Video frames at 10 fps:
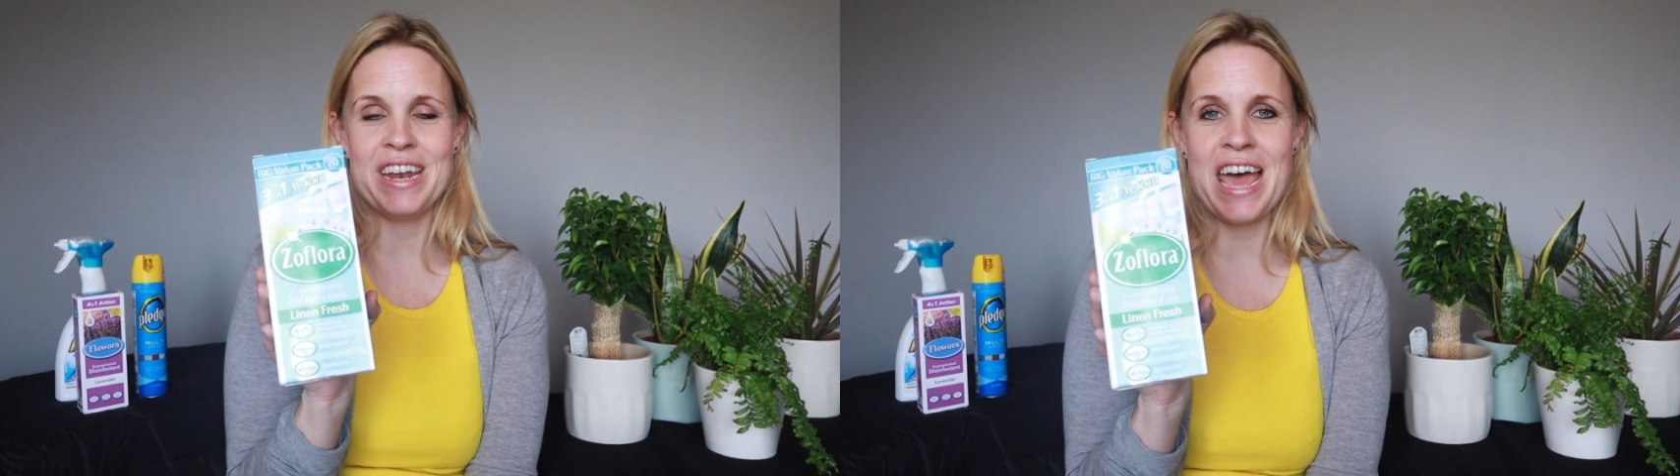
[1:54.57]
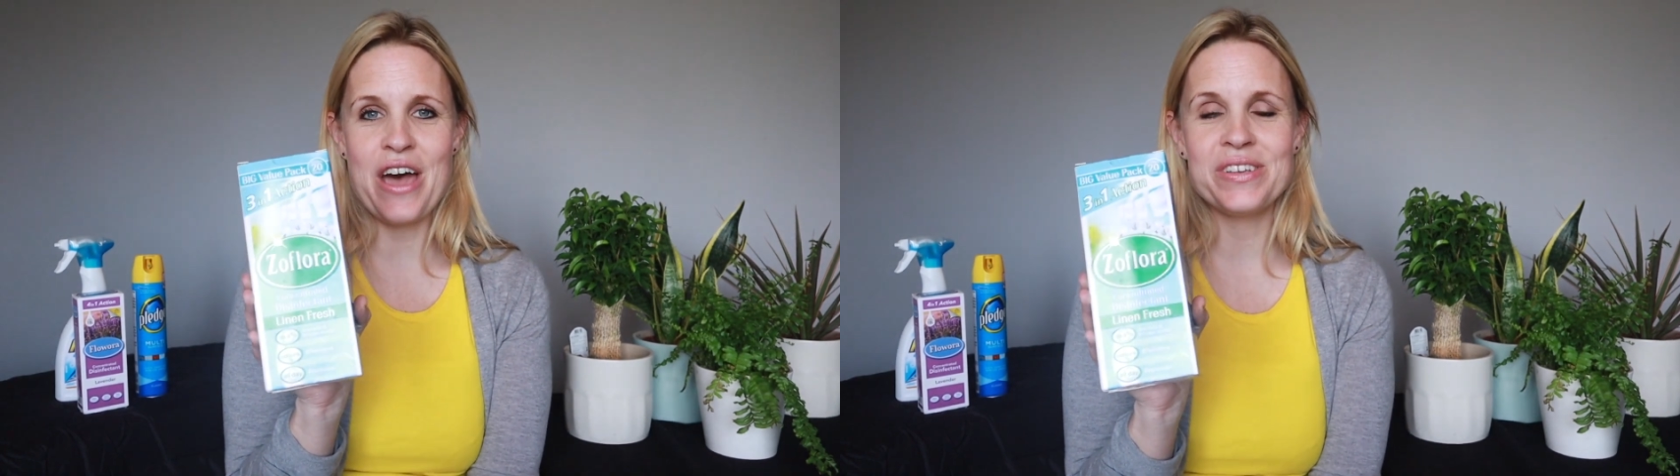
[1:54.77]

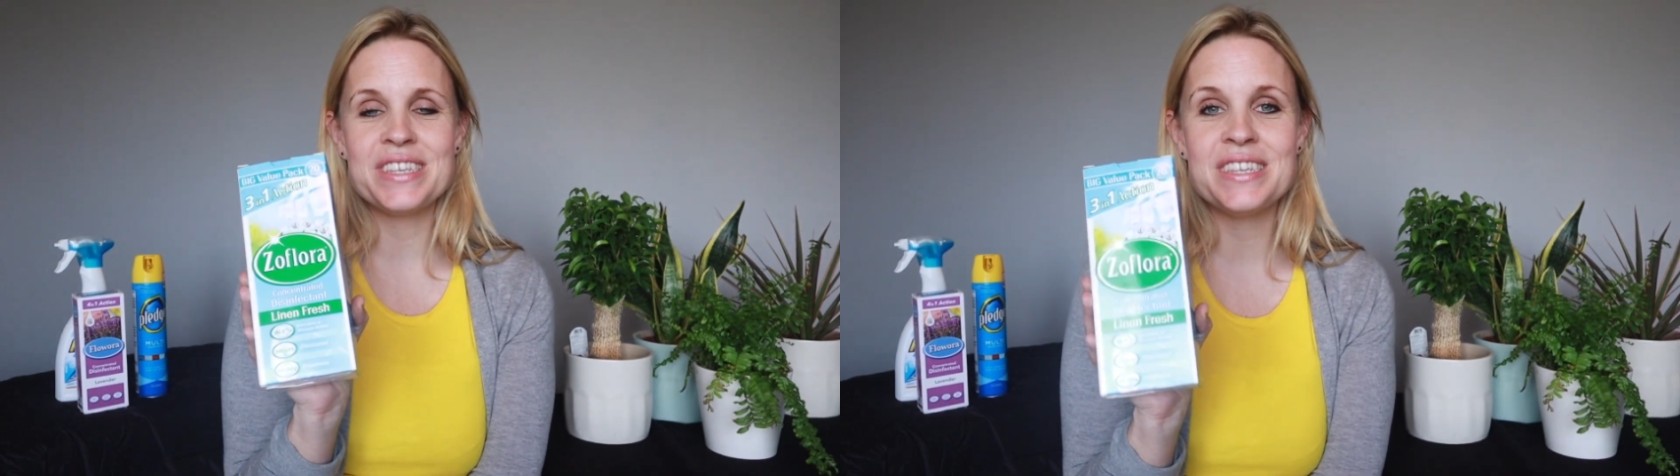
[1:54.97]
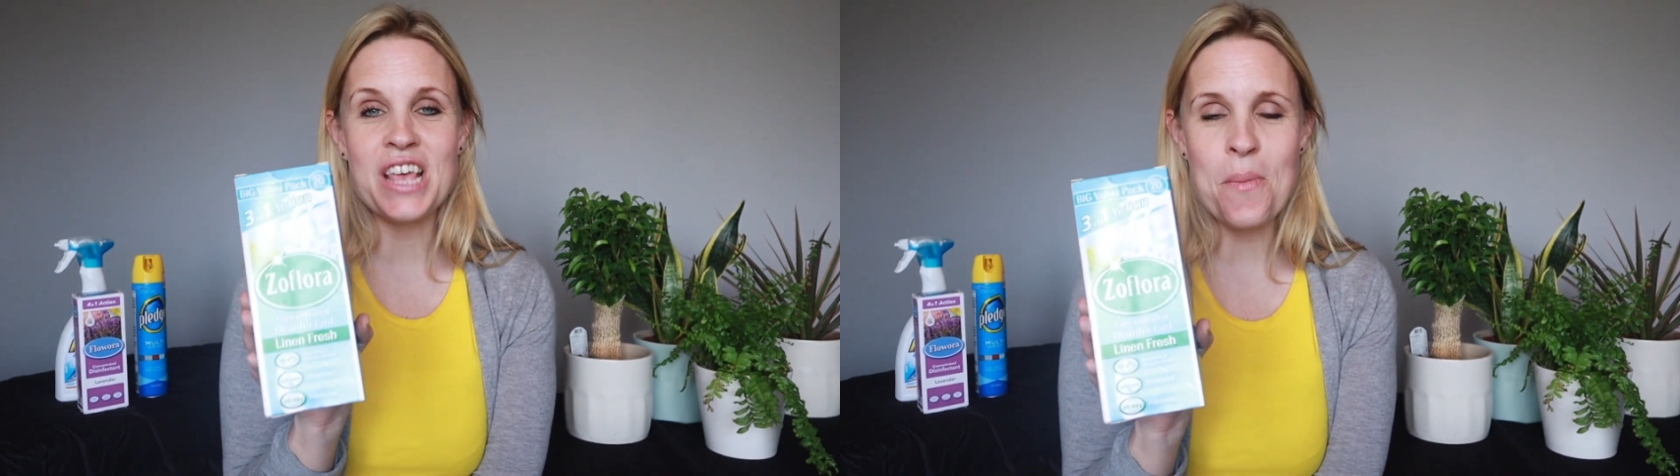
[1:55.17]
Now,
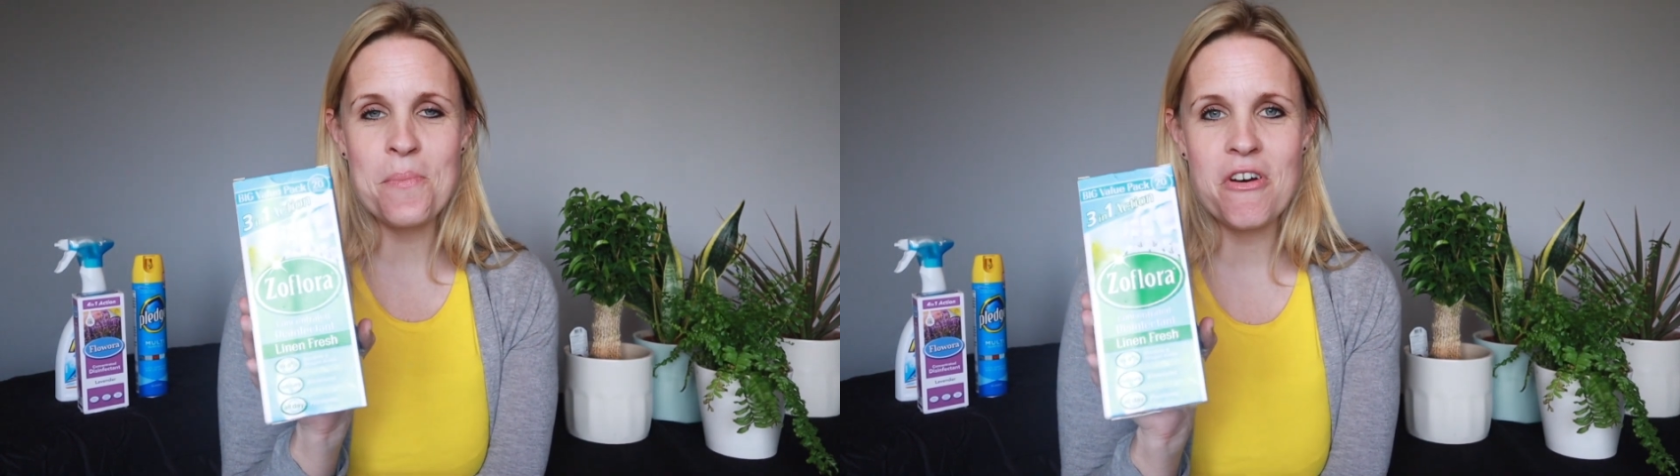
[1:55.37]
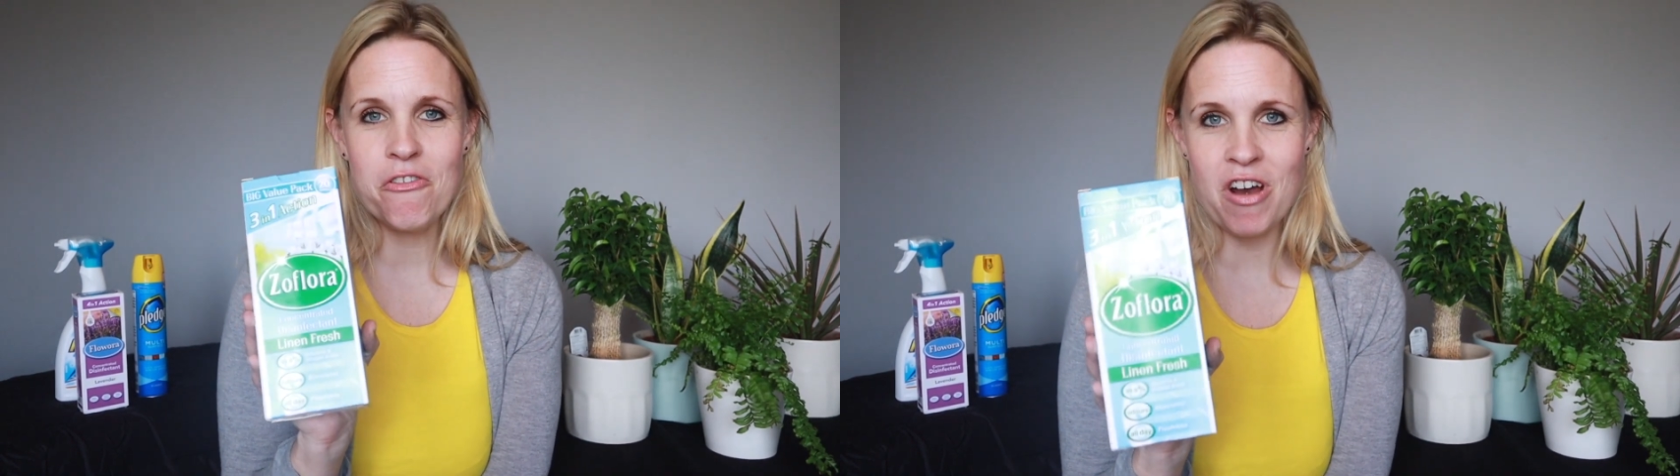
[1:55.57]

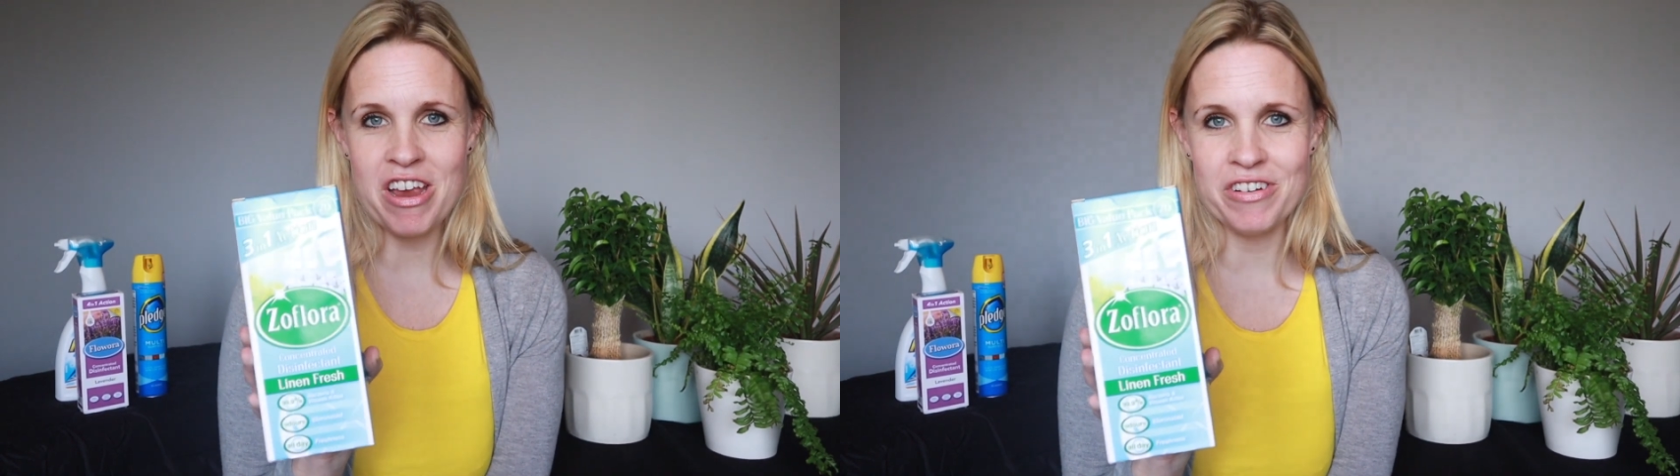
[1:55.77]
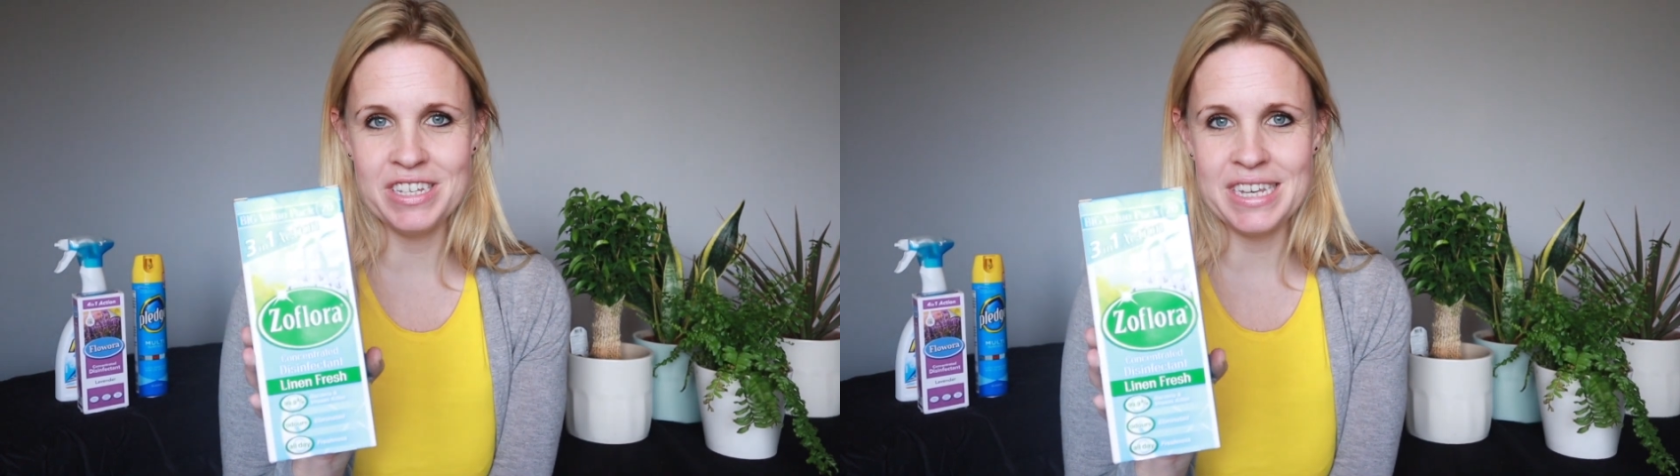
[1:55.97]
some
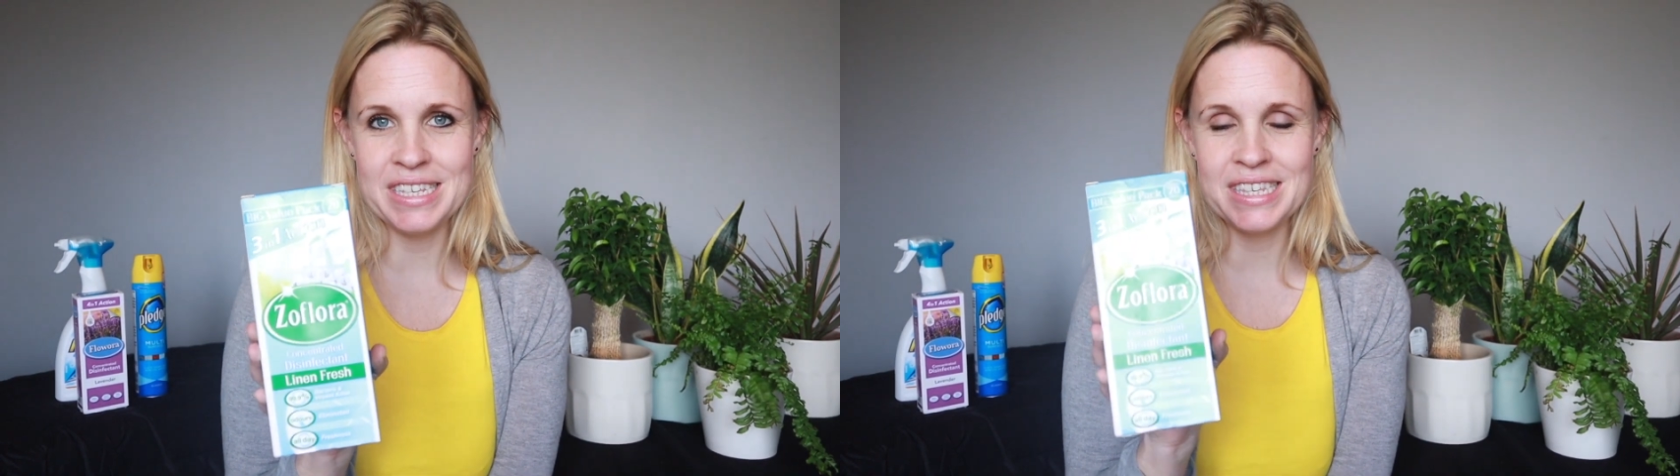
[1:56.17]
fragrances